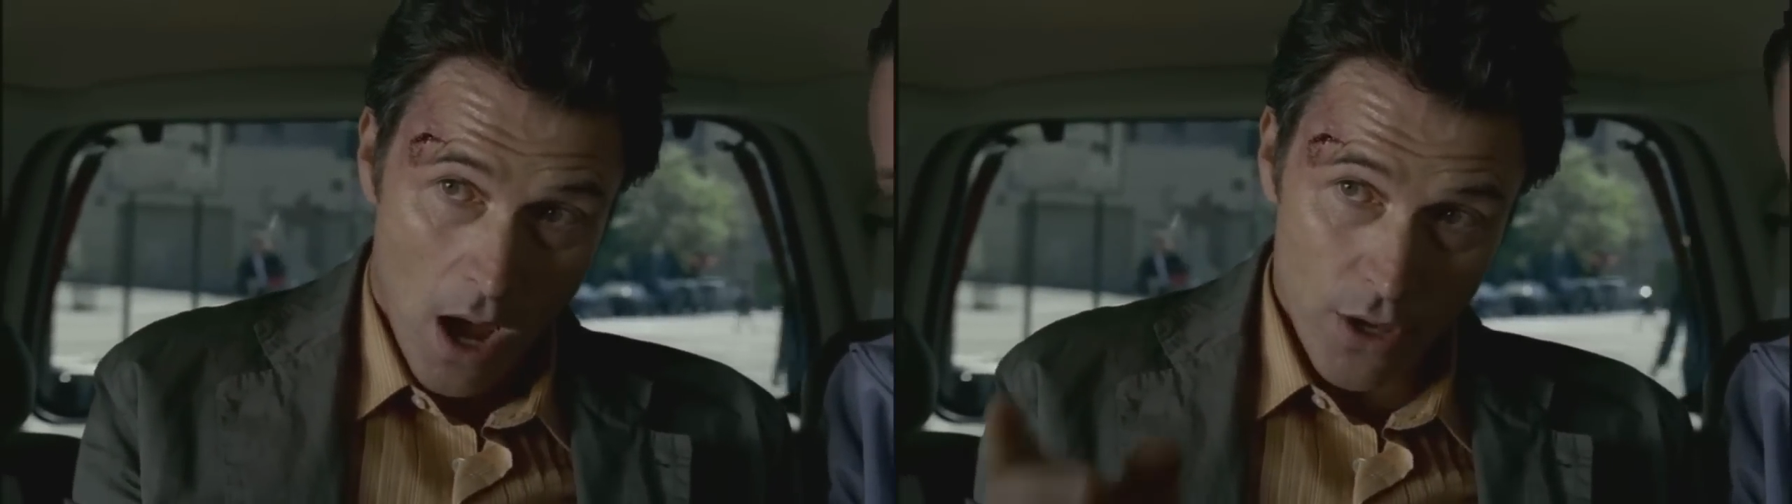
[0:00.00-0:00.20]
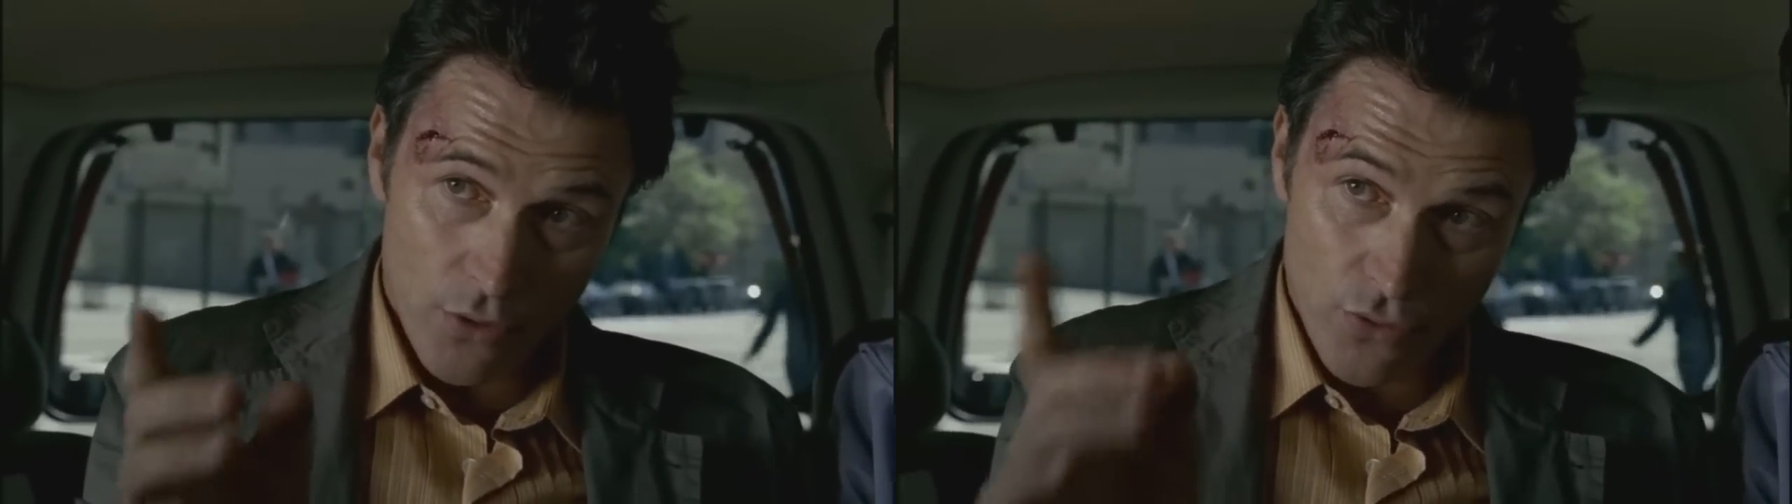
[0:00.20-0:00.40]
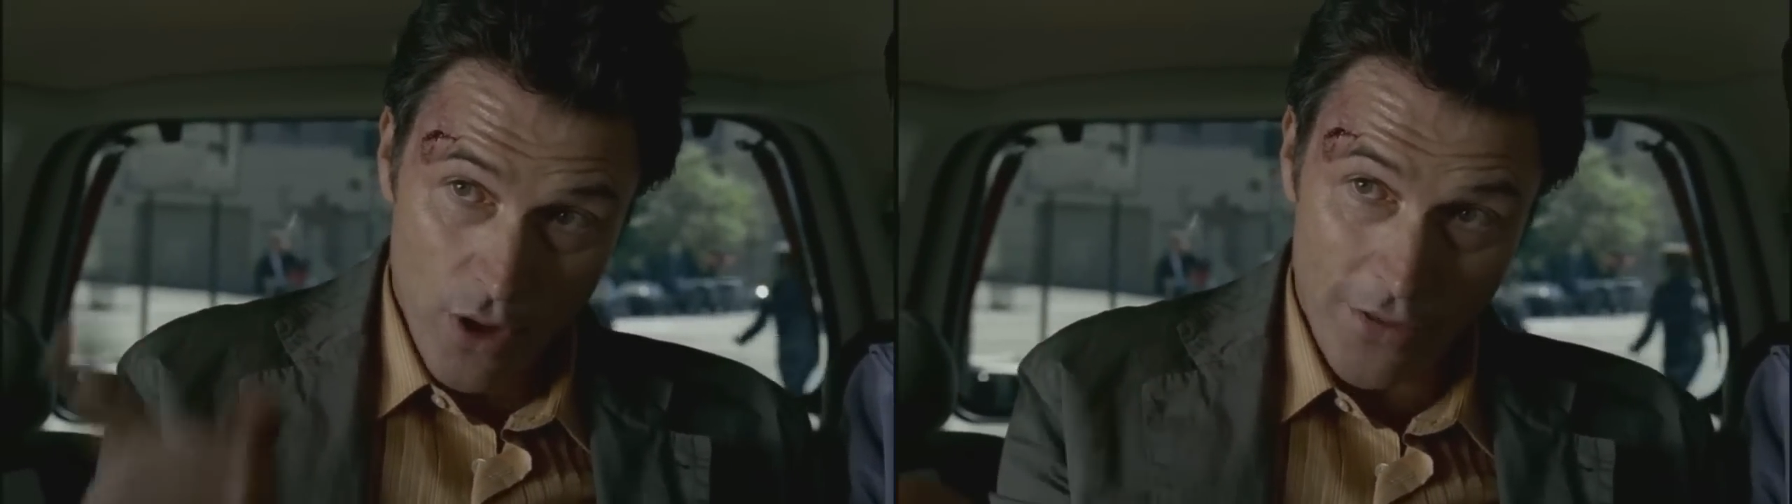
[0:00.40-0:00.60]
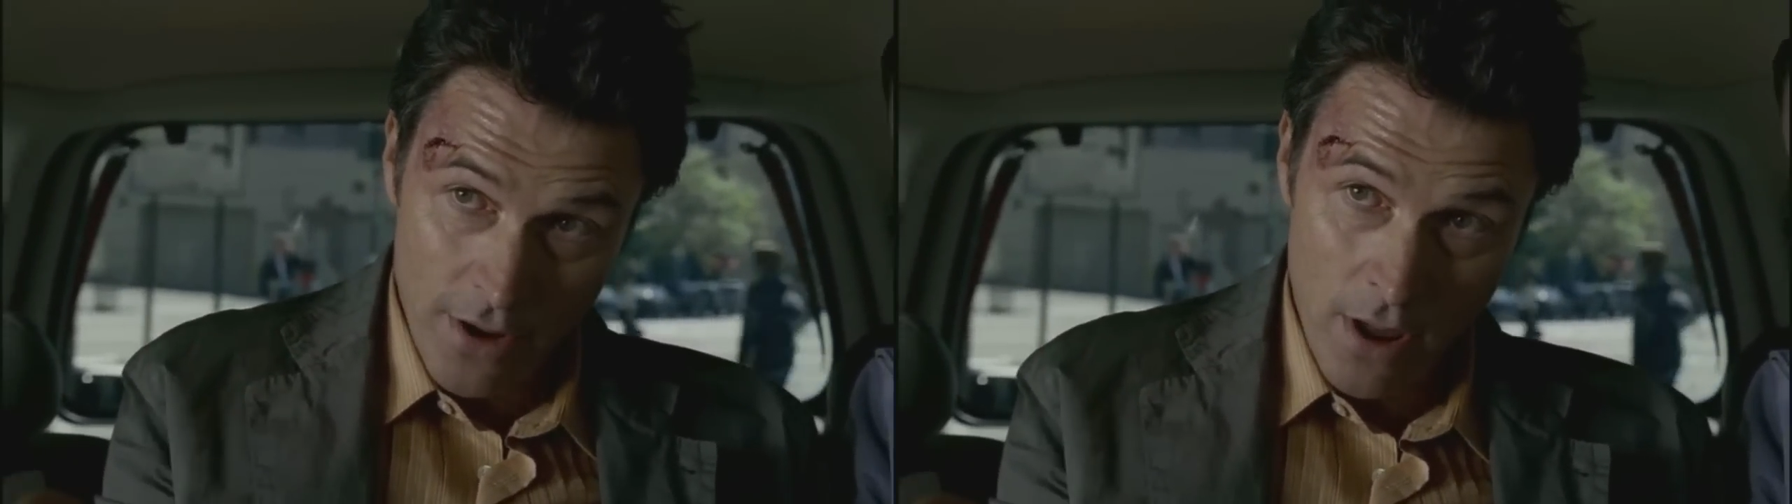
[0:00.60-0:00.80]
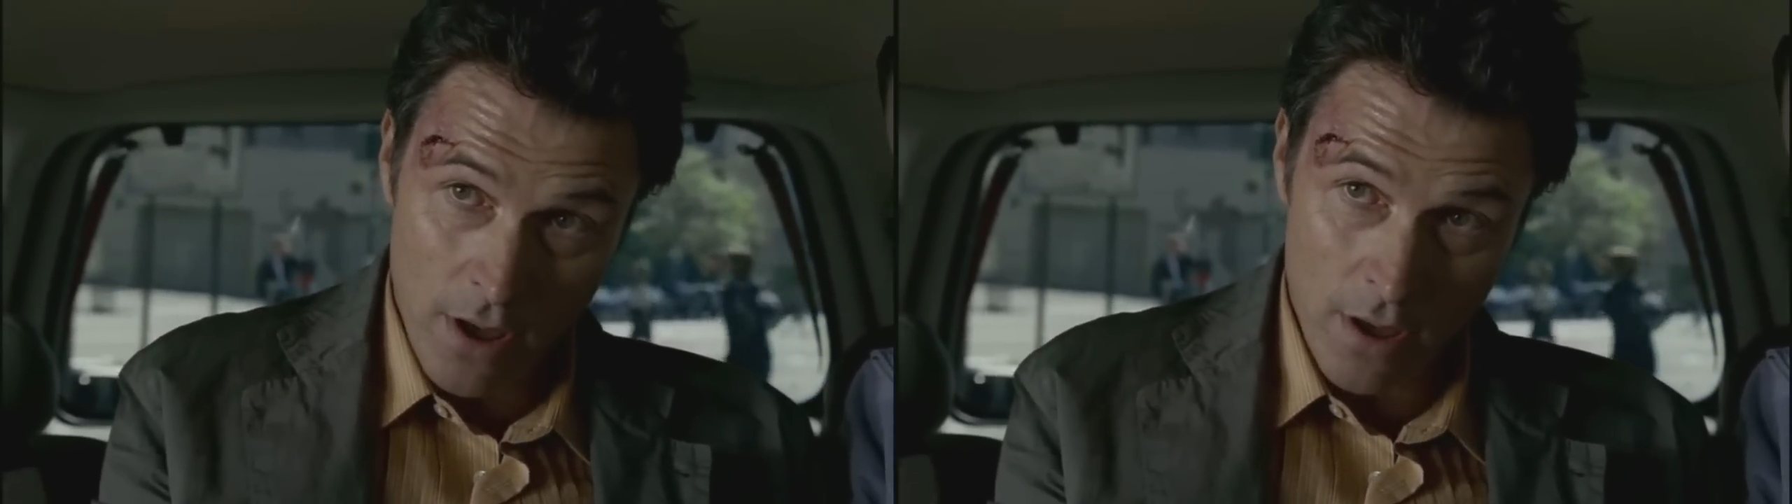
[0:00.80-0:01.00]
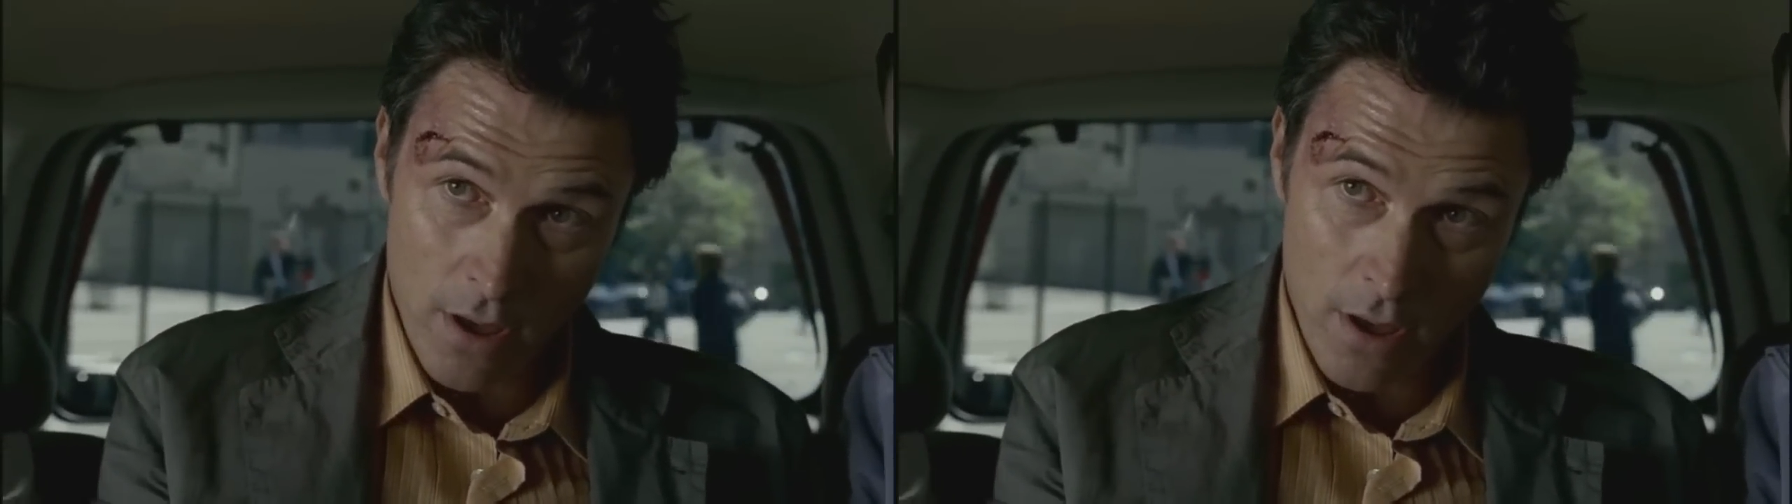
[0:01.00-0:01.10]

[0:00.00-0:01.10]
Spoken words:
Are you nothing?